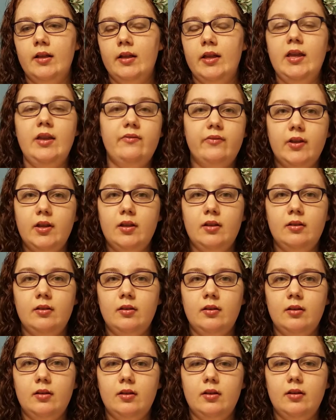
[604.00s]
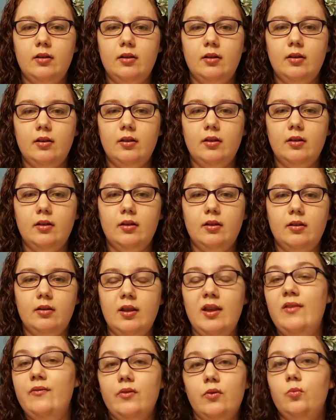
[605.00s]
even
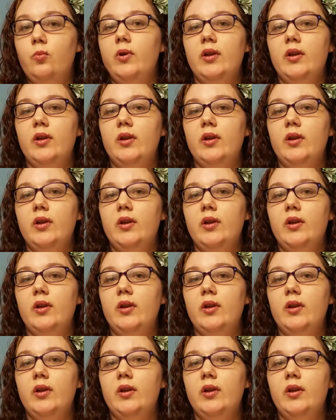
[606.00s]
even